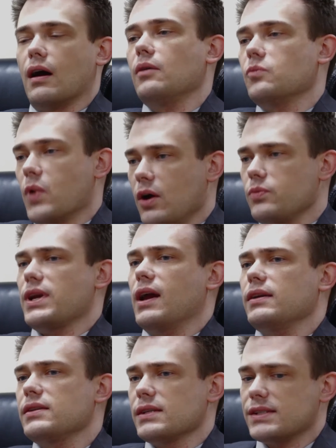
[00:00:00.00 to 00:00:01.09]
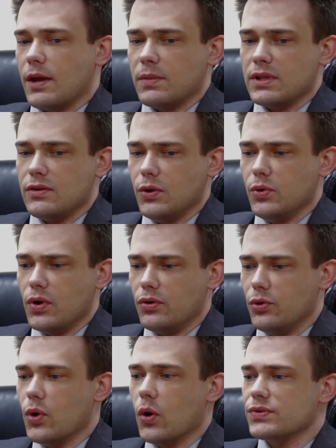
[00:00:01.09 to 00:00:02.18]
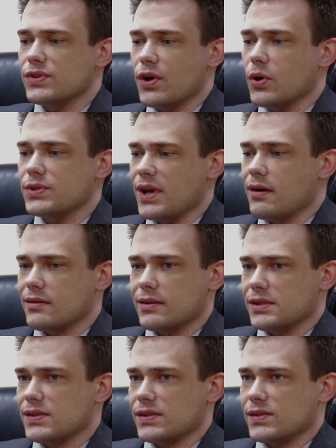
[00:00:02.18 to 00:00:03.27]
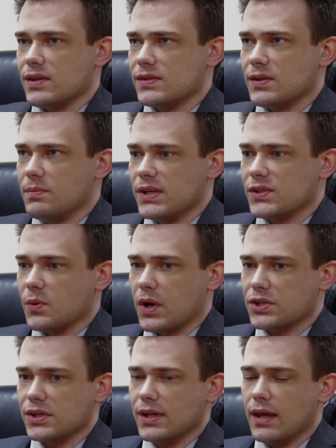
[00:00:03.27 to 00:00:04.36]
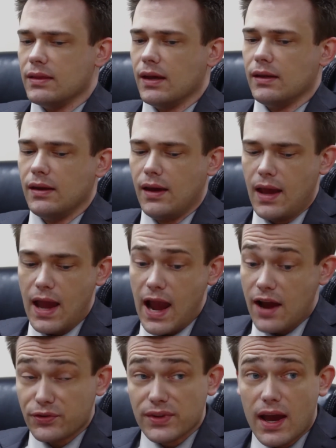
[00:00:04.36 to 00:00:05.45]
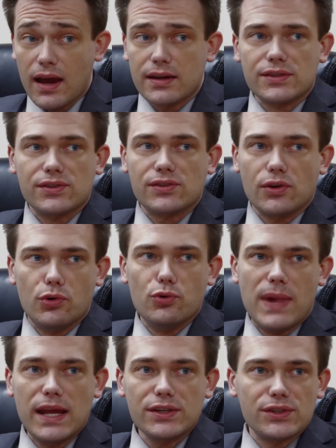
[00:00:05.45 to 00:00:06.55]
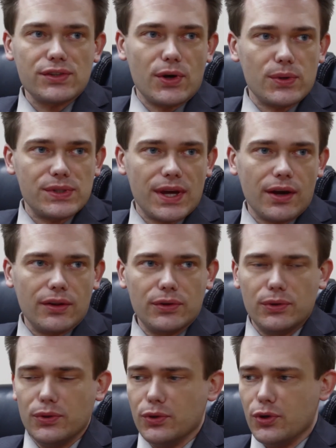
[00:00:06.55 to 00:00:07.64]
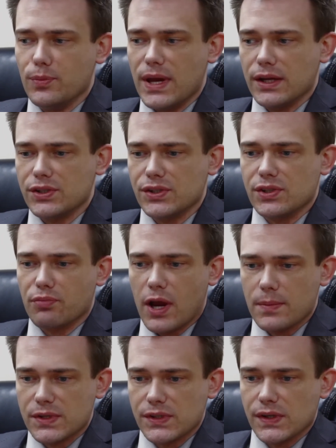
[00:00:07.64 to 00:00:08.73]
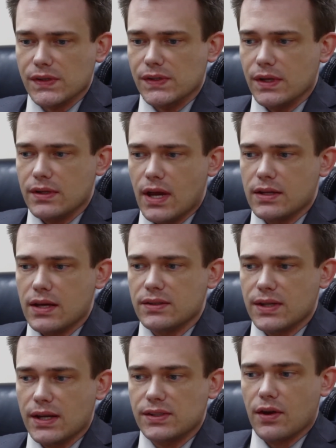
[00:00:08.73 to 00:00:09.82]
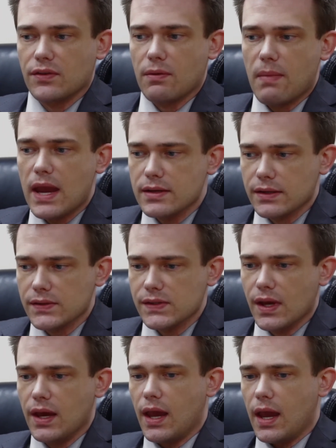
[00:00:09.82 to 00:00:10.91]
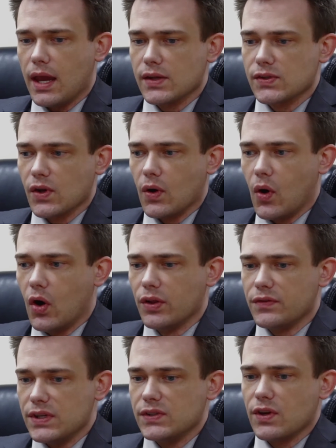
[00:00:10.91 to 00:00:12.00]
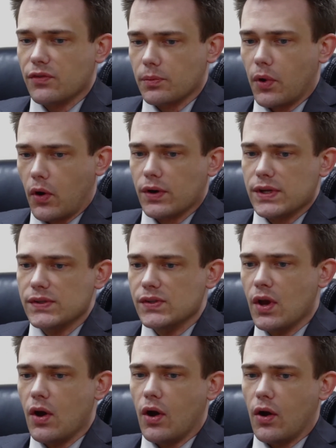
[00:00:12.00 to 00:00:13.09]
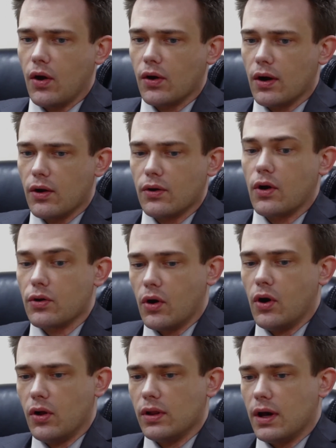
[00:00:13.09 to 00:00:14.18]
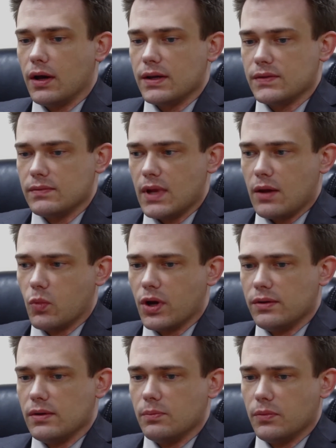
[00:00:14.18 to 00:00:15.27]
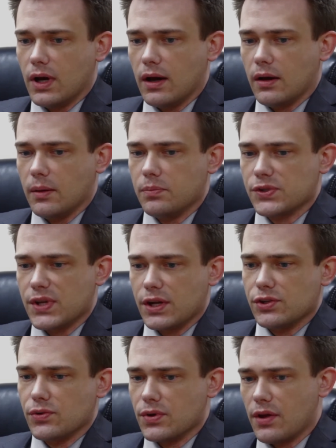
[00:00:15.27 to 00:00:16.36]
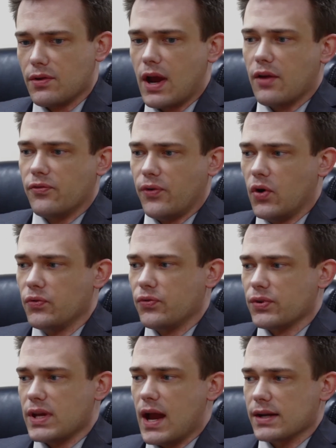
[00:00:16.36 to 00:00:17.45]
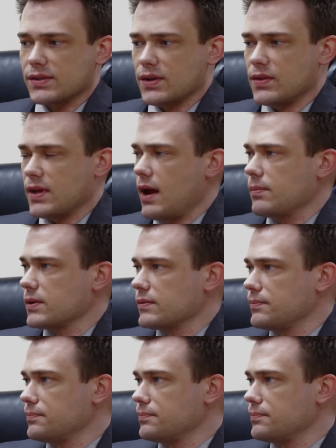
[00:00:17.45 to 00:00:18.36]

Well, we had to examine who owns the hotel is the biggest question, and then after that, it's who manages the hotel, who manages the premises, and takes care of the maintenance. And so all of these different parties are all at one percentage or another at fault for the accident that happened.